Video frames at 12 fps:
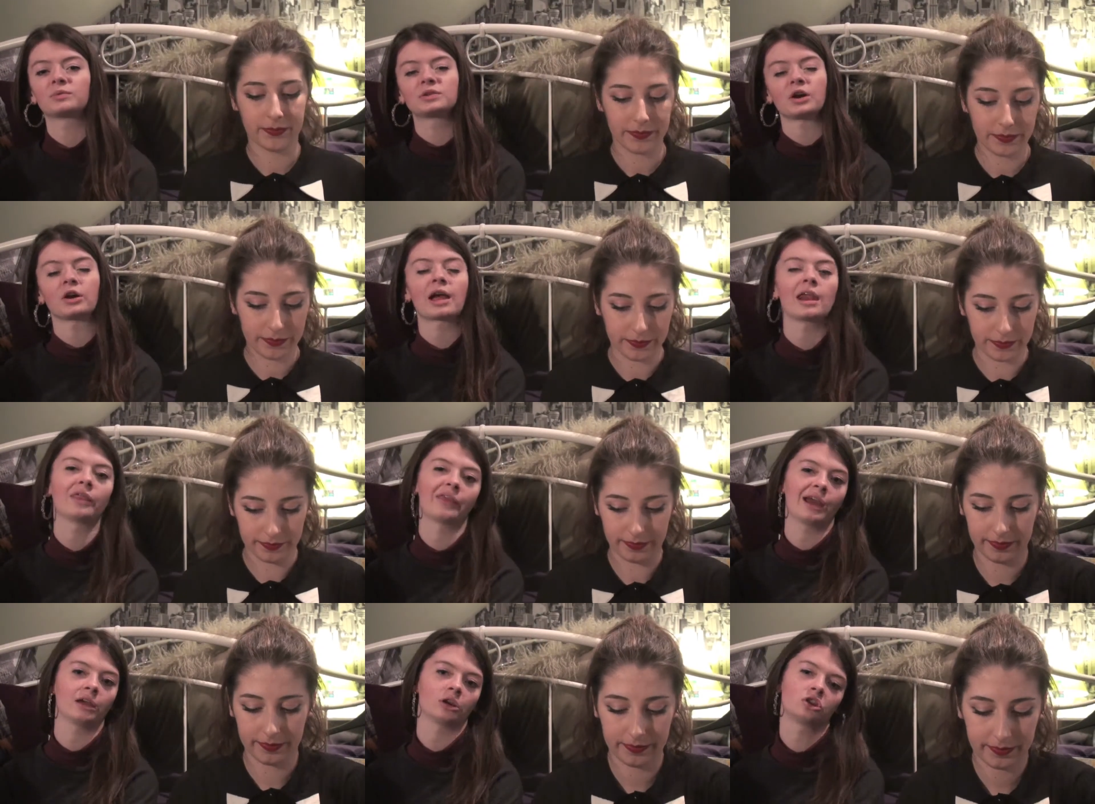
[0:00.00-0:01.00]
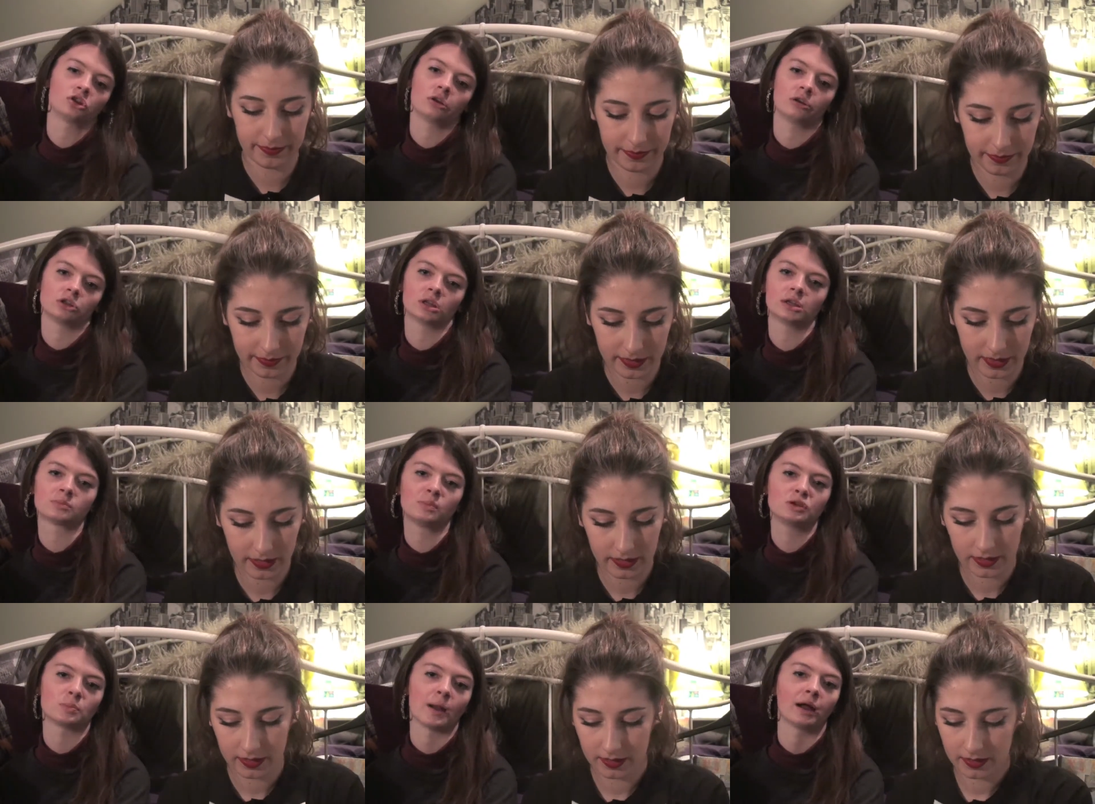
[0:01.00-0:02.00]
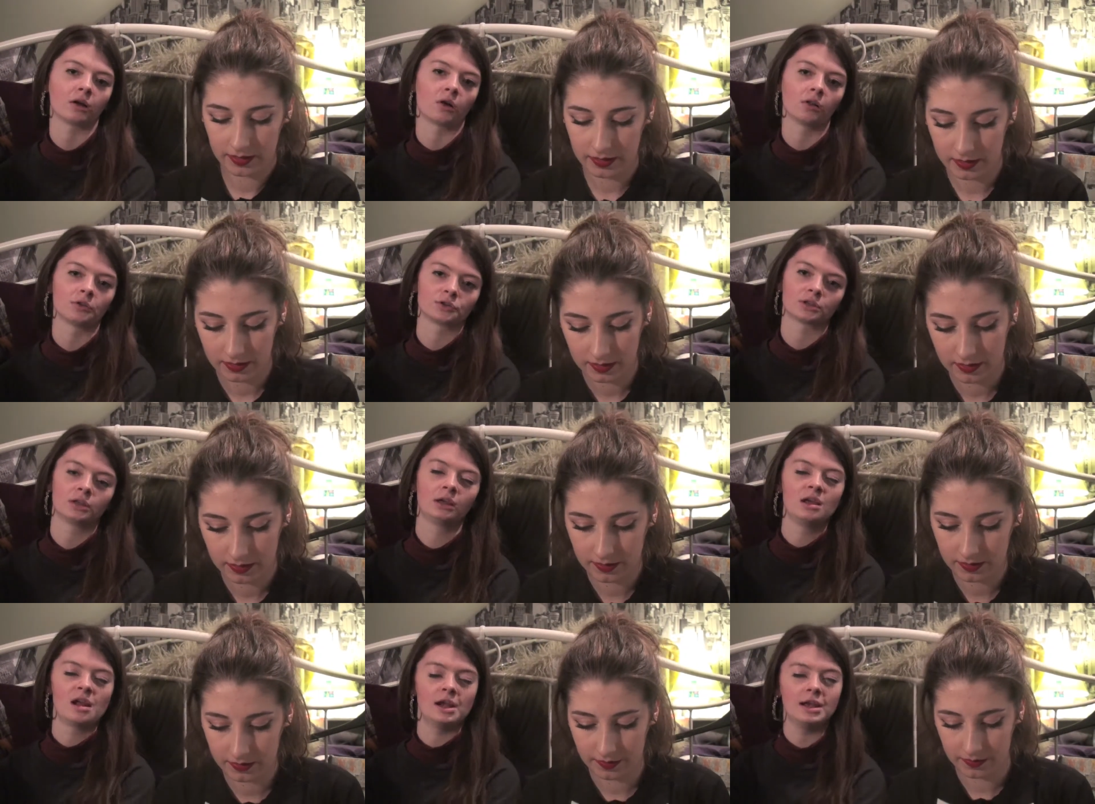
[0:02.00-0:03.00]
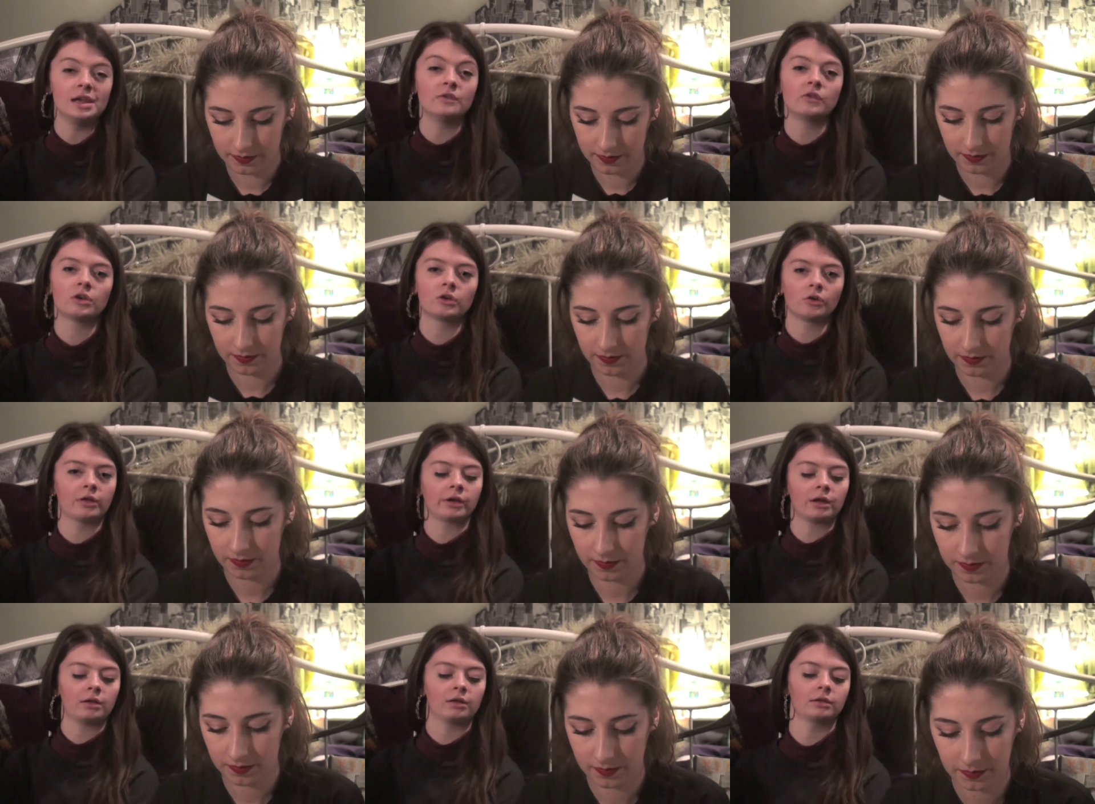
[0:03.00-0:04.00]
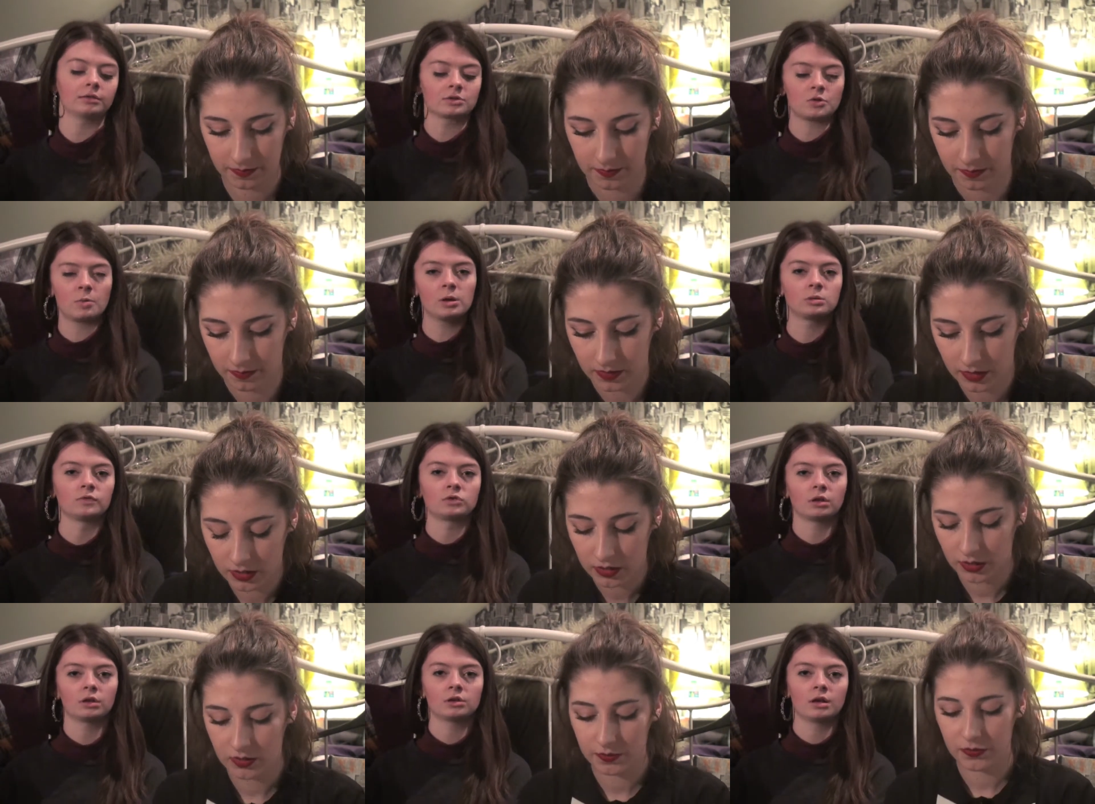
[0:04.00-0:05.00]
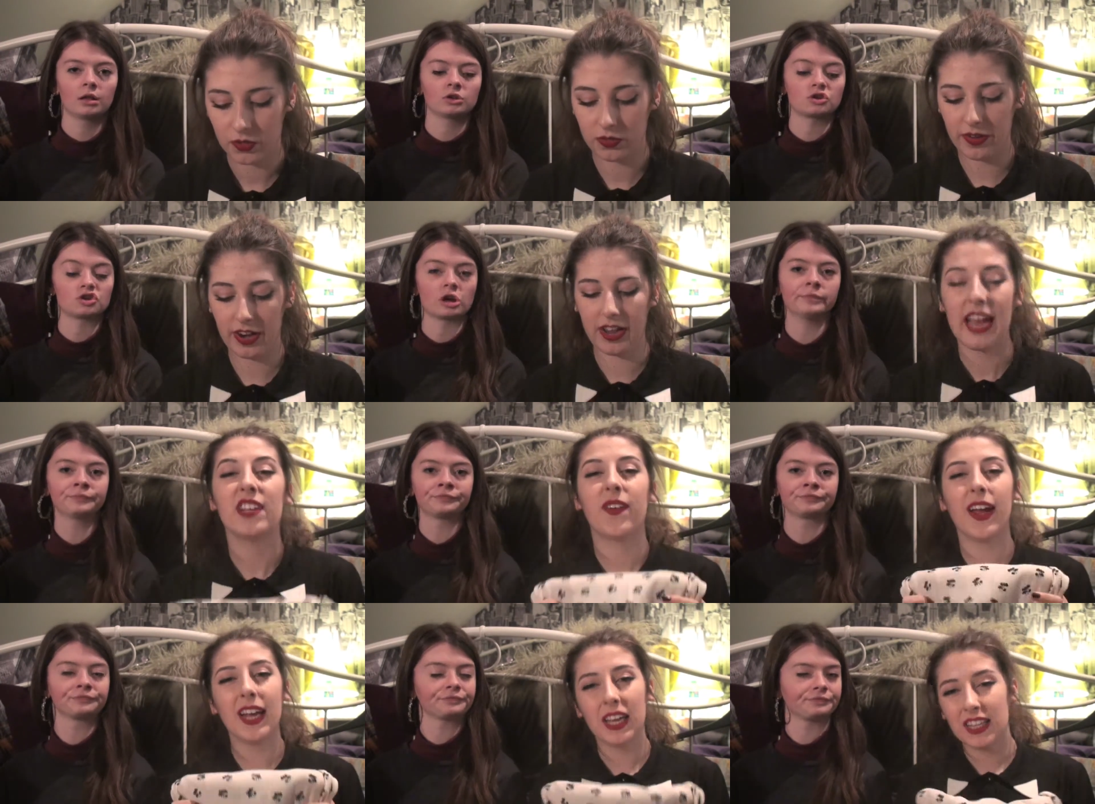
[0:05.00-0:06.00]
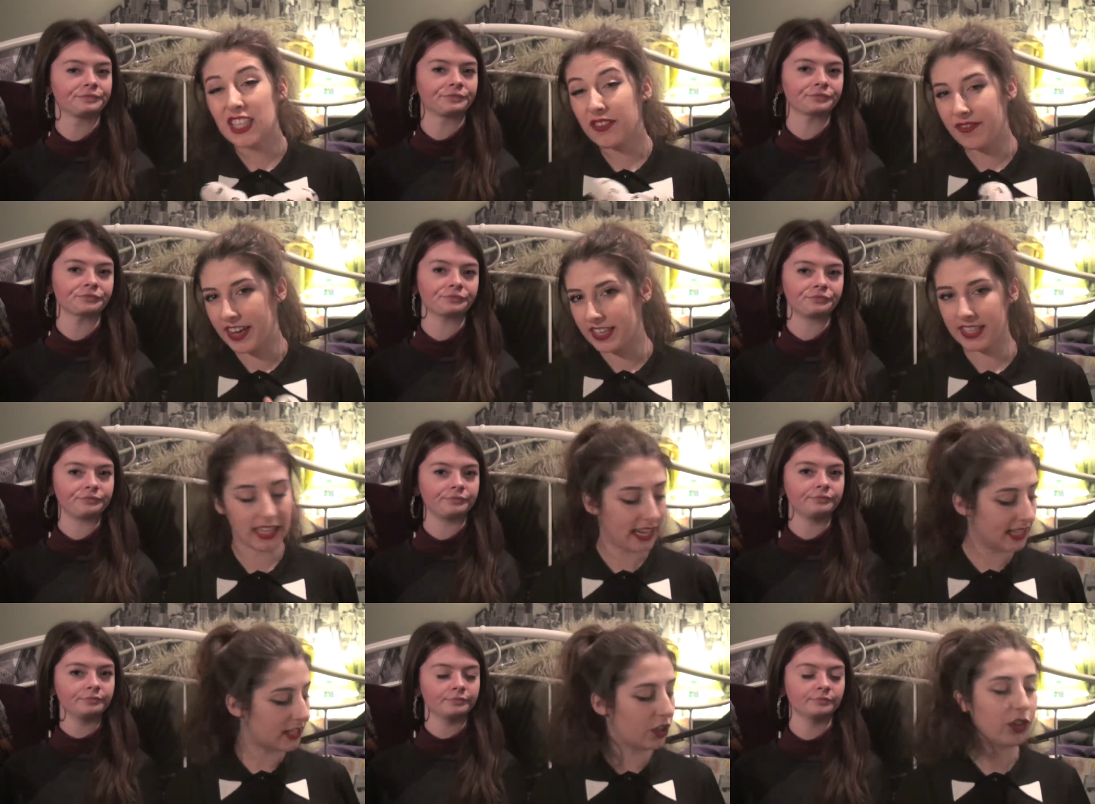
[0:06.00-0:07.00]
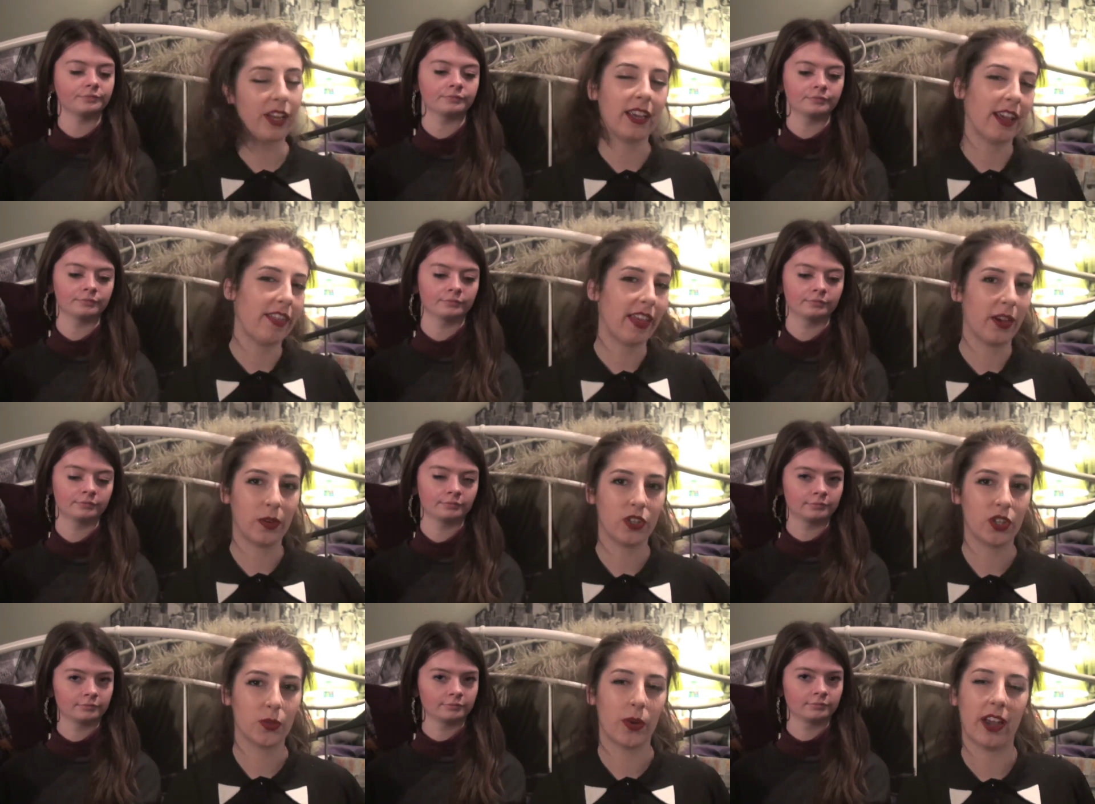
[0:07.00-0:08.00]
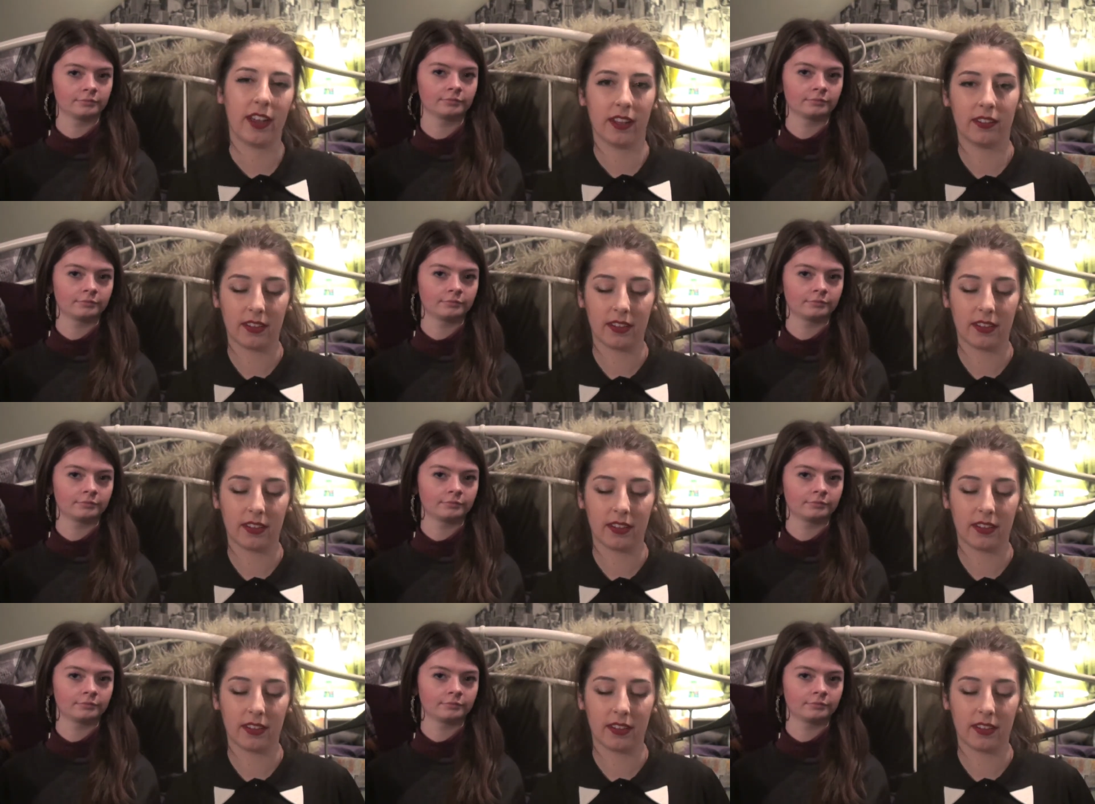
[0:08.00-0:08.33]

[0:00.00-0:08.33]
Speaker 1: it was her kind of thing, because you know she likes Peter Pan collars and navy and all that kind of thing, so it reminds me of
Speaker 2: Alexa Chung. It's very sophisticated looking, I think, which is why I